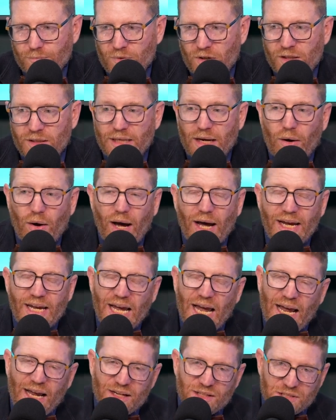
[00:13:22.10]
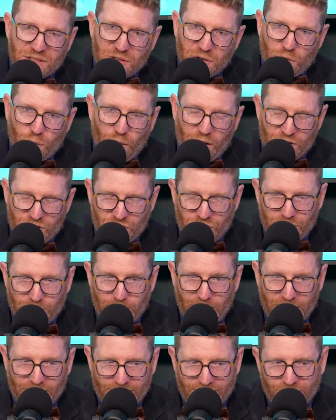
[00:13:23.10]
Now, I asked the question to my
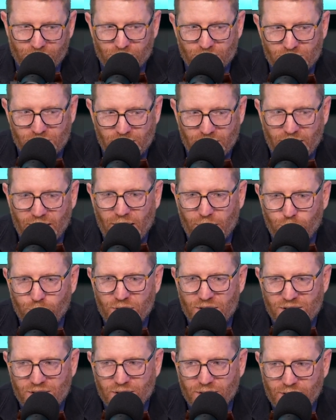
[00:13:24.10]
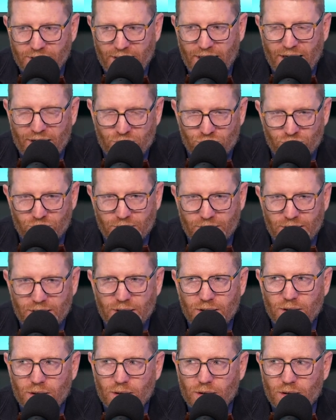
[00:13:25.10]
leaders, and I recently actually
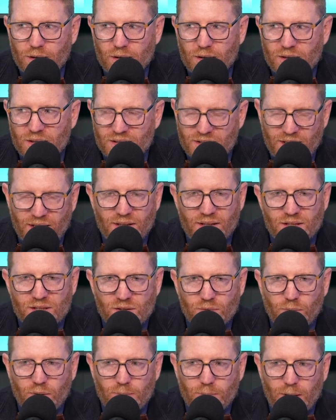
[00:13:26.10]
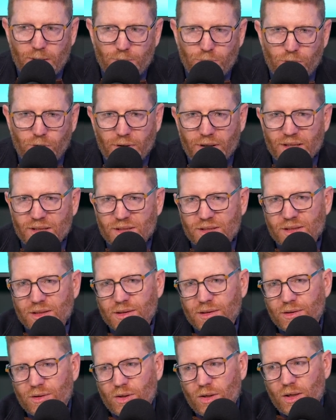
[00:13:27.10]
said this to one of my employees.
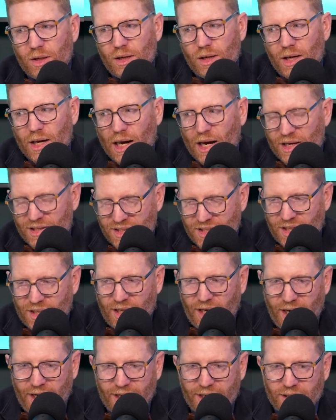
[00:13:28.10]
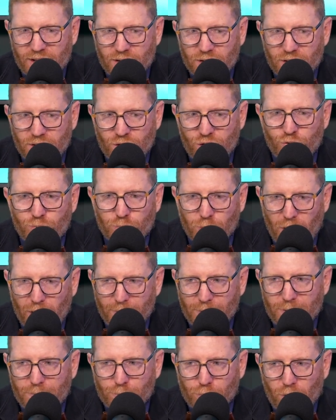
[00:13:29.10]
I said, hey, you've brought
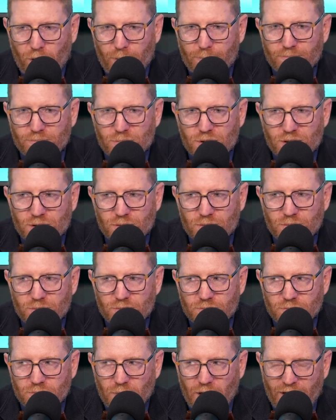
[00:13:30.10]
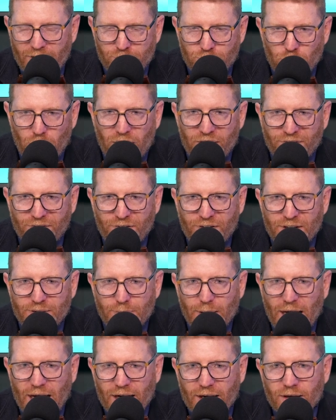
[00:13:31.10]
me problems. I brought
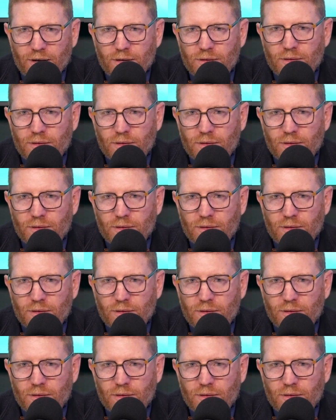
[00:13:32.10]
feedback.